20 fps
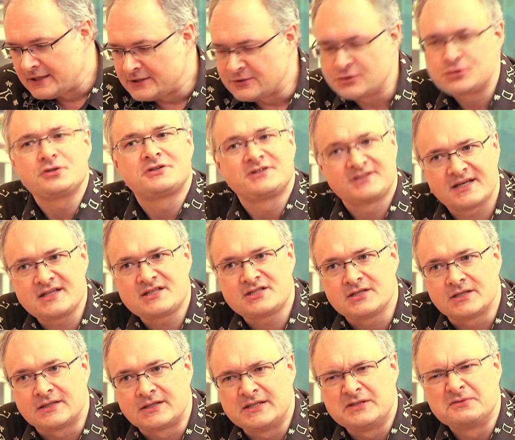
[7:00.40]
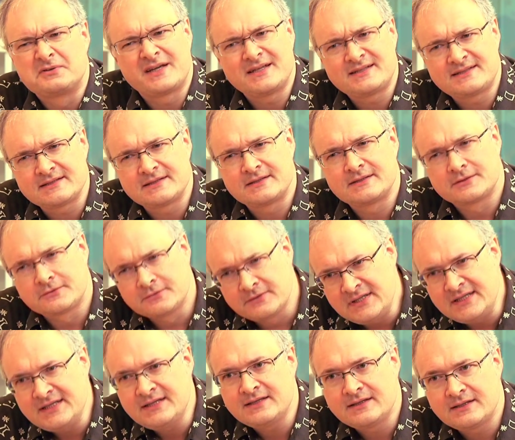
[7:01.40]
you should touch it. You get
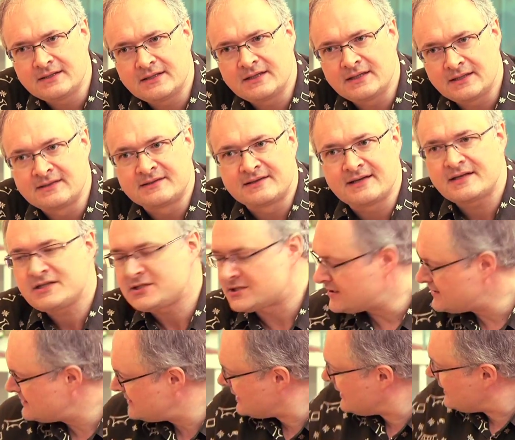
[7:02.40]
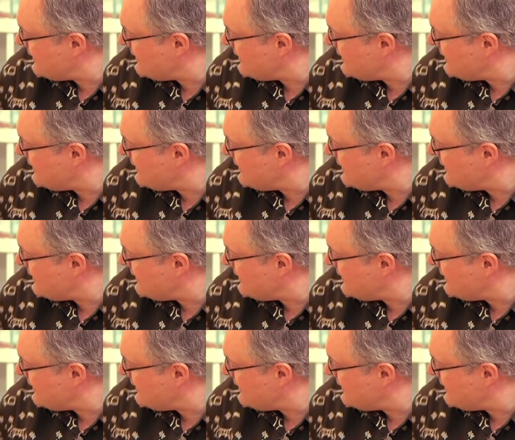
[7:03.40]
really in touch it